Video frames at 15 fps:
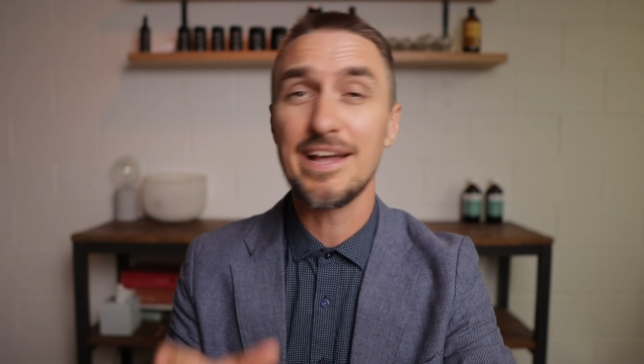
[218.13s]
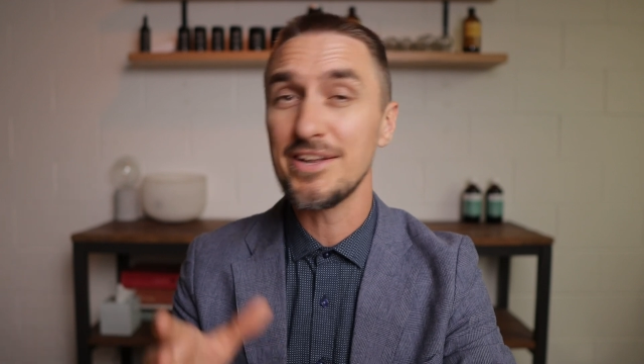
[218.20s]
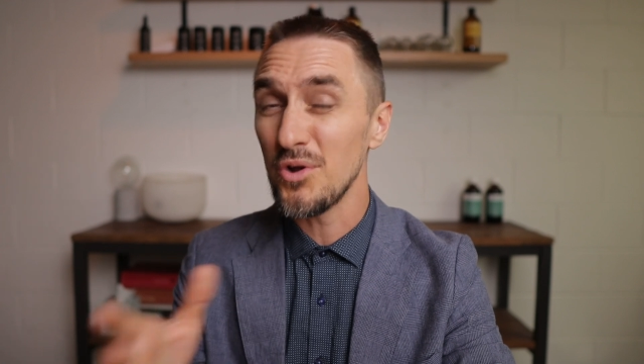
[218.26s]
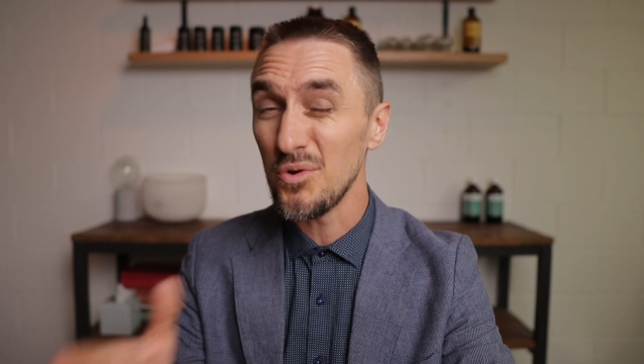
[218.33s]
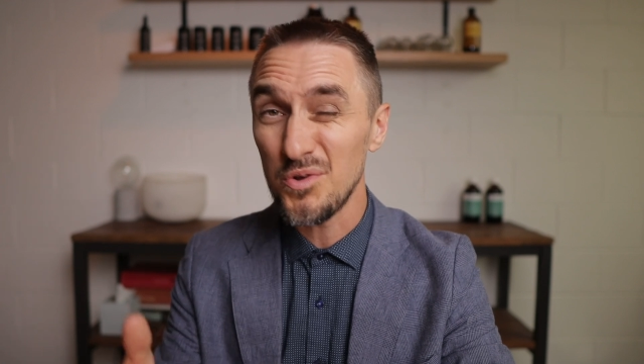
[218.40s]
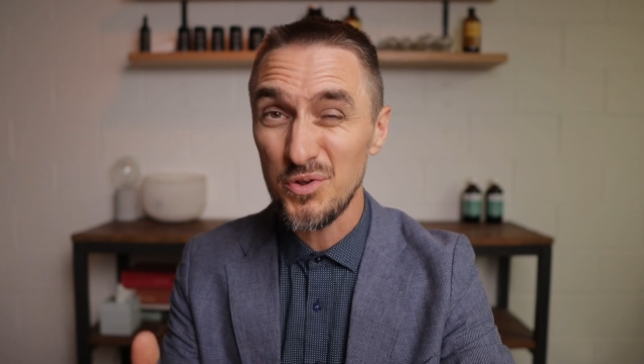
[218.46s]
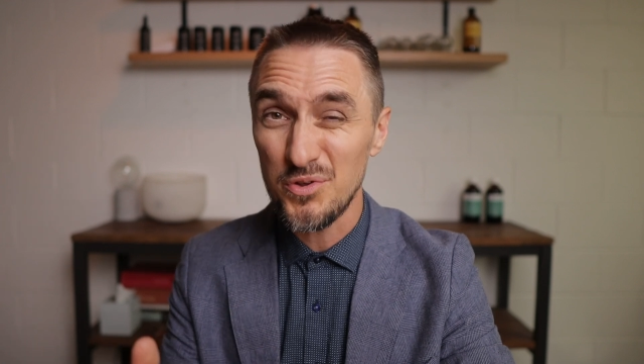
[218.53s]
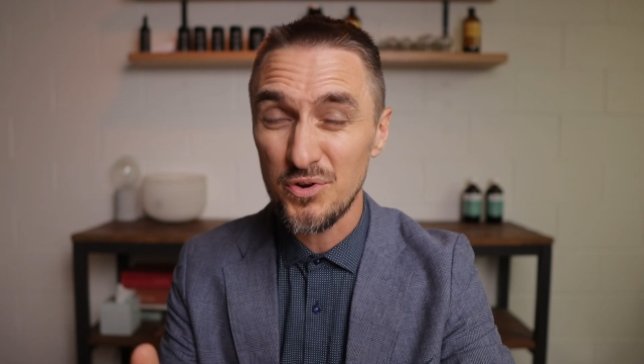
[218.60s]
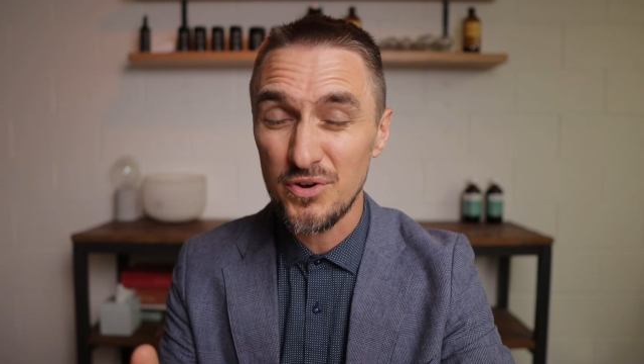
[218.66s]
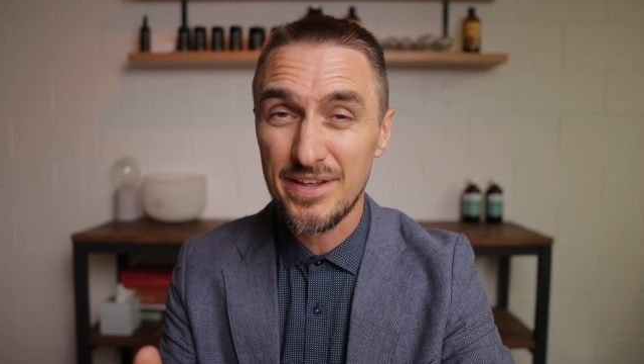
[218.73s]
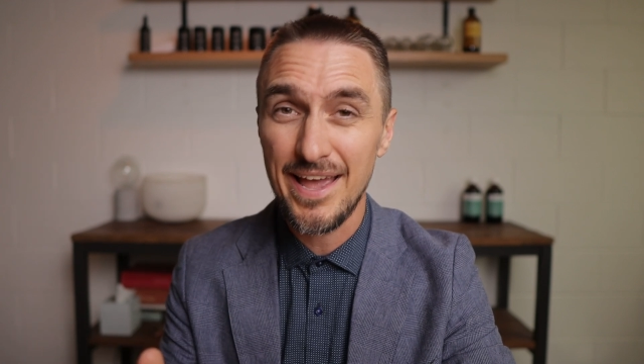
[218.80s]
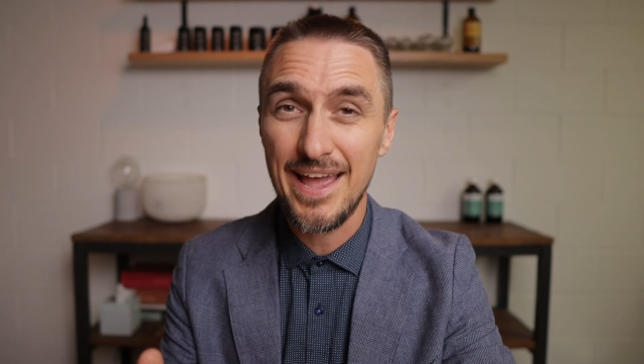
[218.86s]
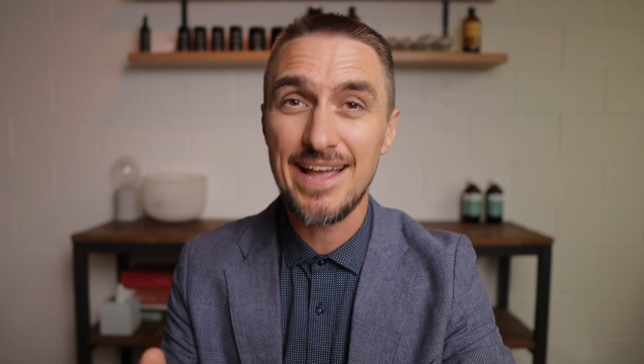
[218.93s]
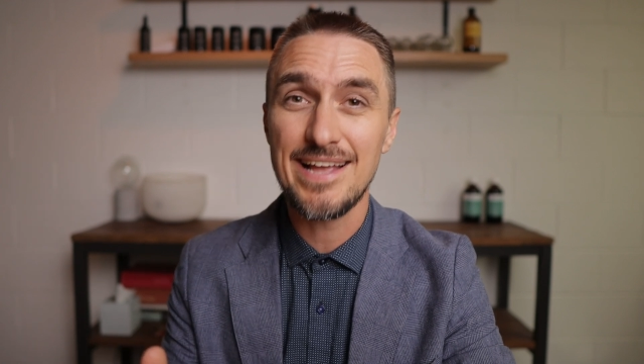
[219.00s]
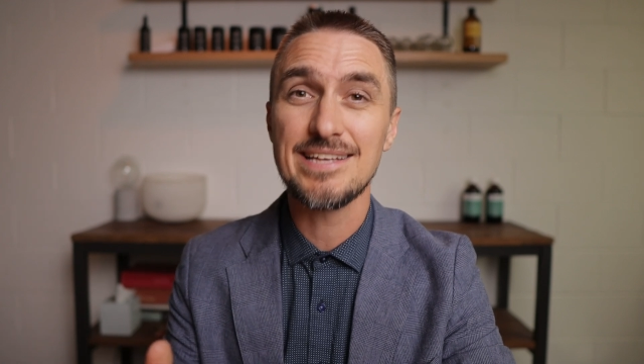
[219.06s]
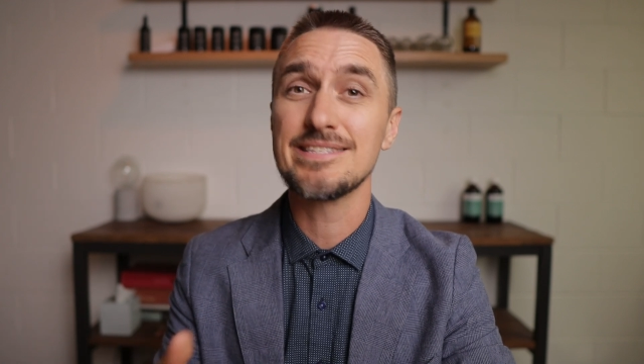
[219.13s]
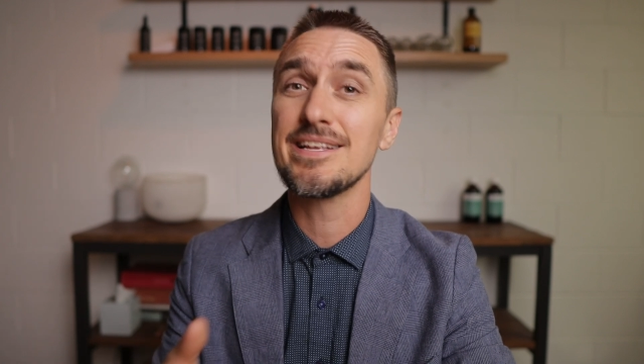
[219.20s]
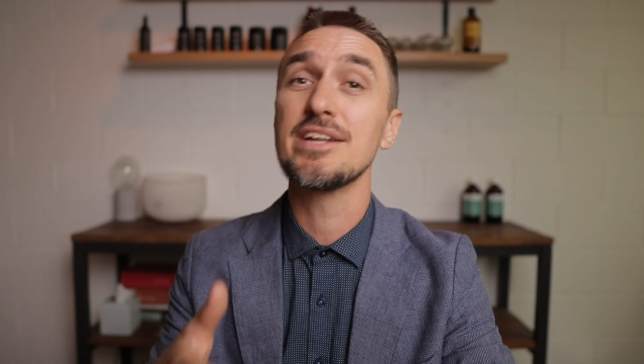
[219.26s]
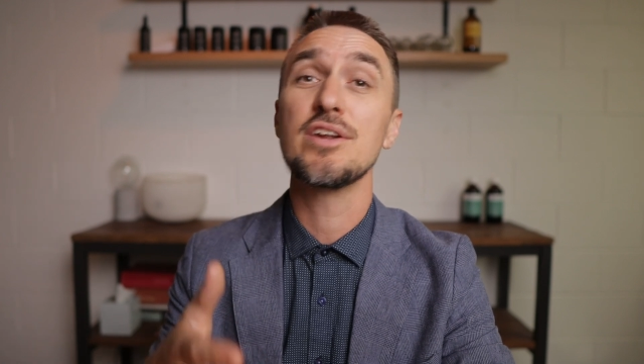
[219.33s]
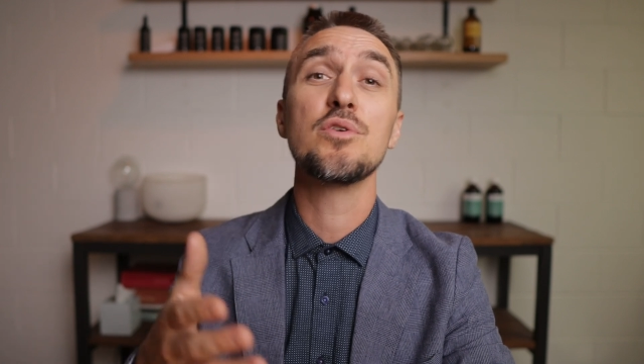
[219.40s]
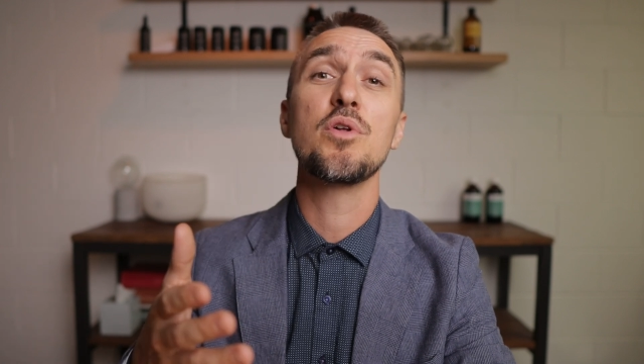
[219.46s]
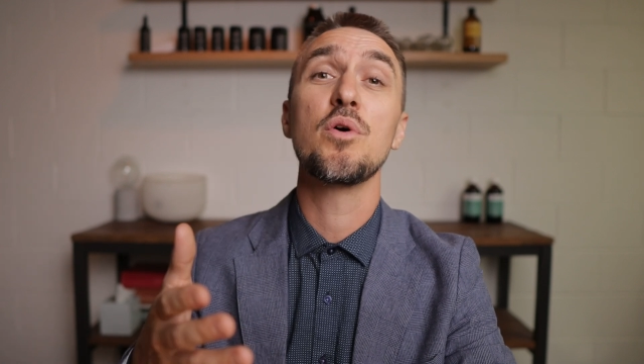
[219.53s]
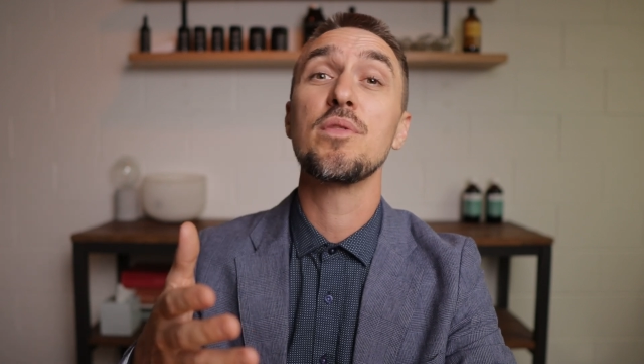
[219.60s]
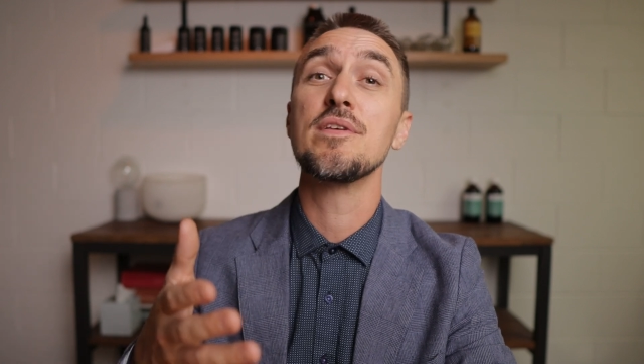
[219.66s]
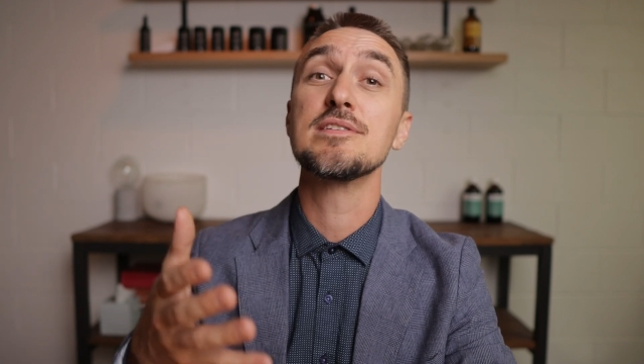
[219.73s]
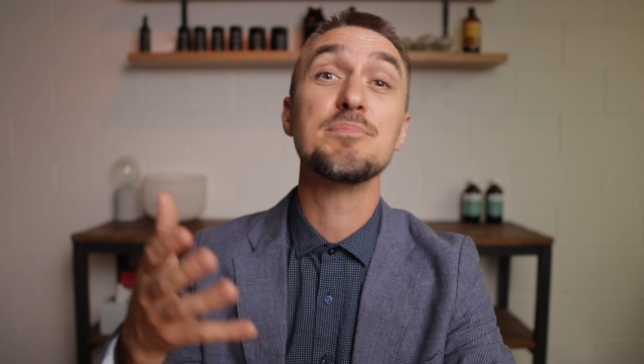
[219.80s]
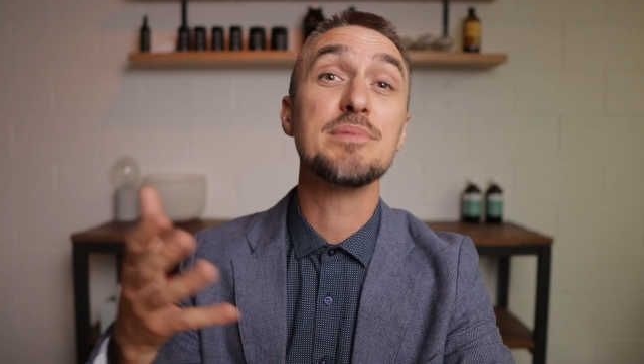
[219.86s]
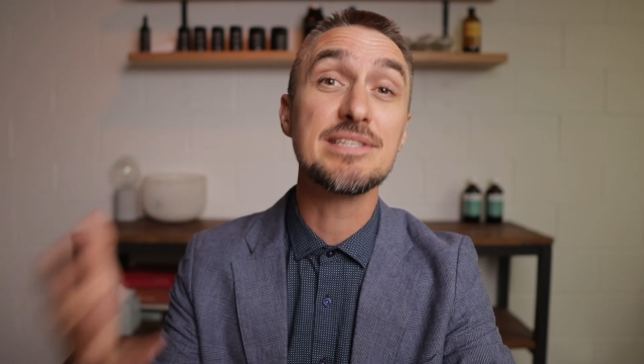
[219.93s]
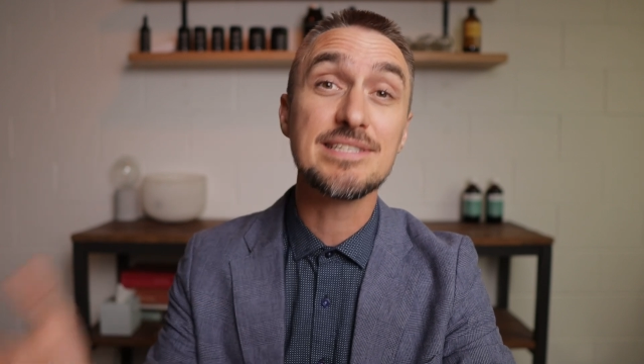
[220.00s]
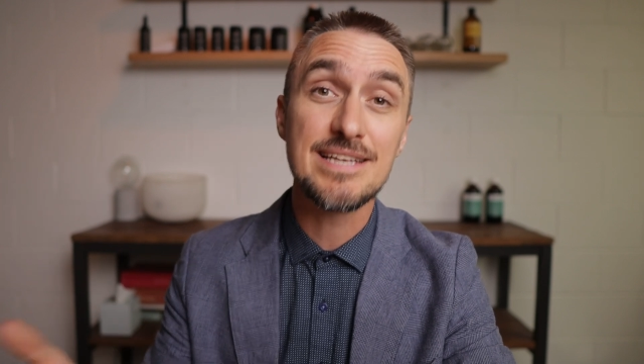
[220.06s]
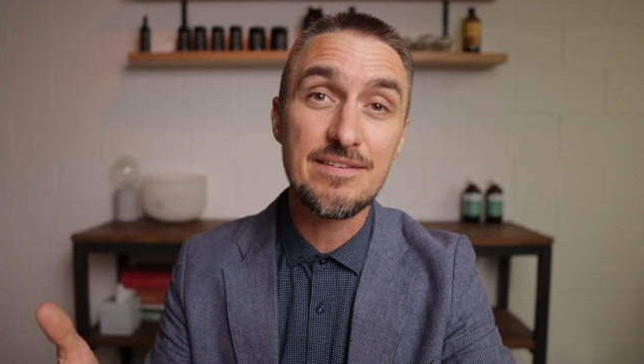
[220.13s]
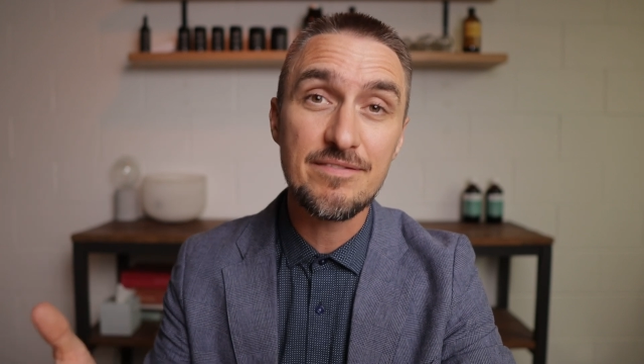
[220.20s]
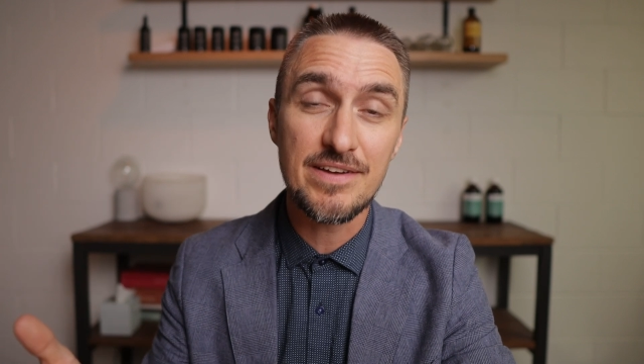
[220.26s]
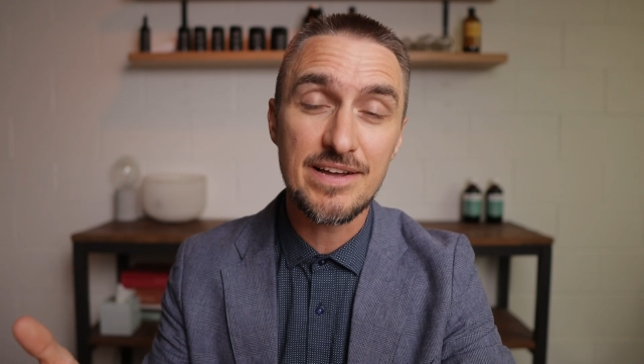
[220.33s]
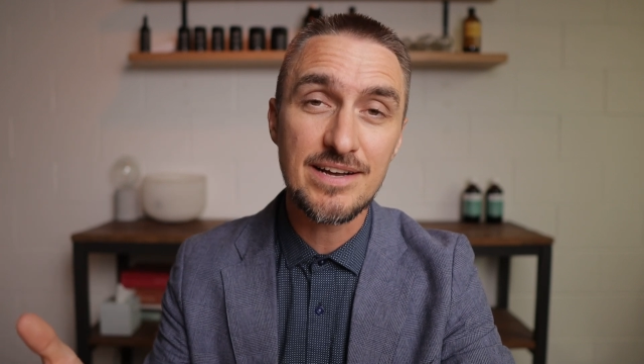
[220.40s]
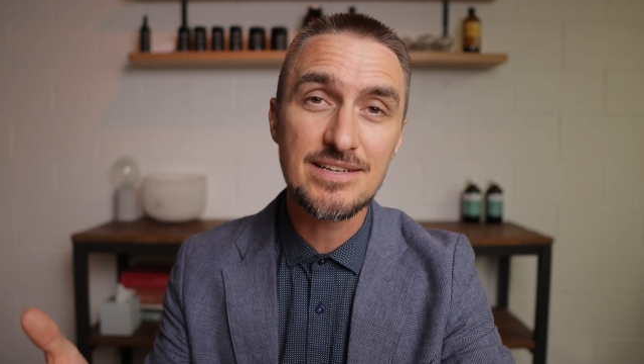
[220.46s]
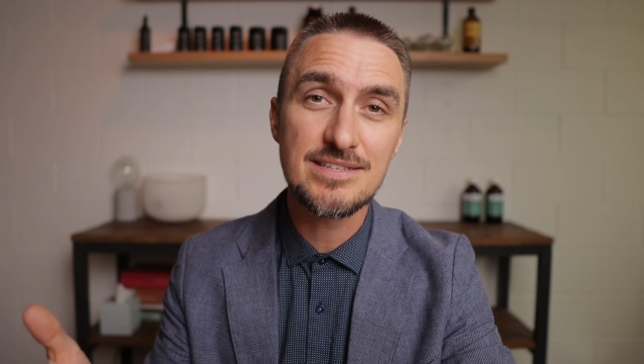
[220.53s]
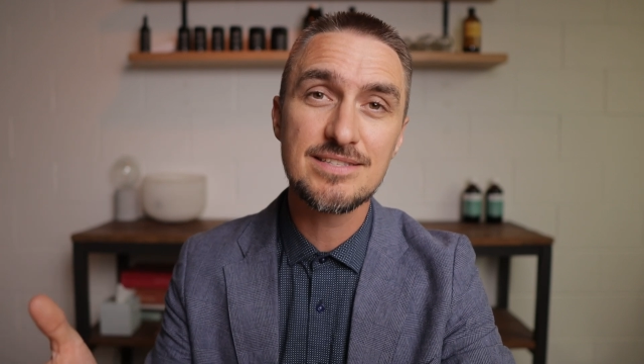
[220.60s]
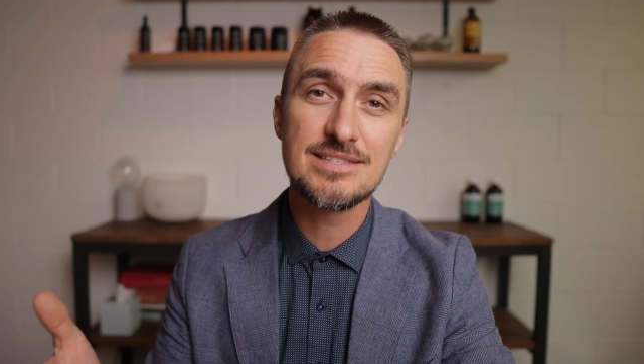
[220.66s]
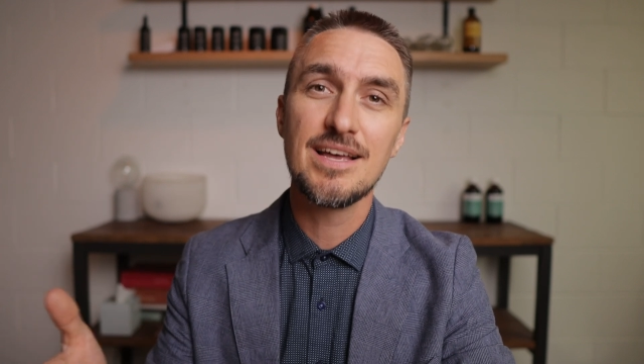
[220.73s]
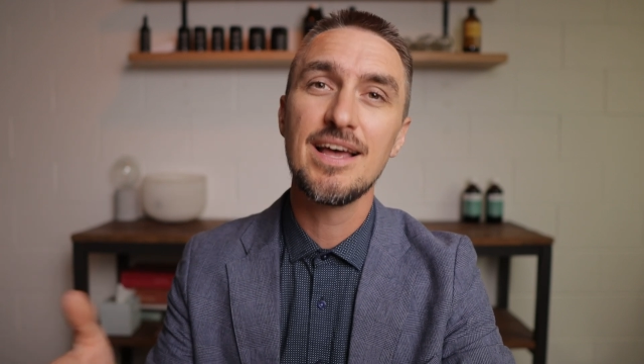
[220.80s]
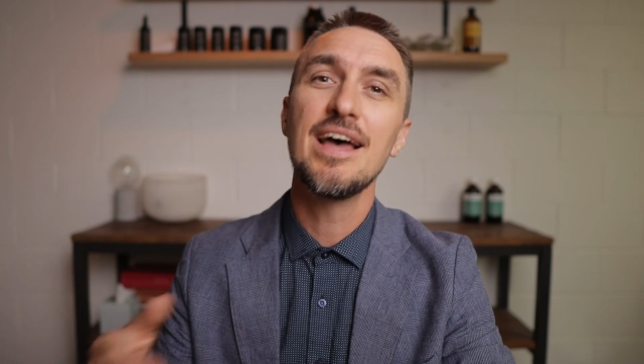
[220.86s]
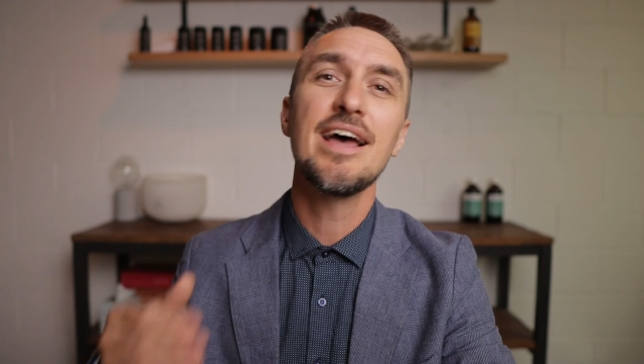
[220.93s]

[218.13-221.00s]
I don't know your case. I don't know the specifics.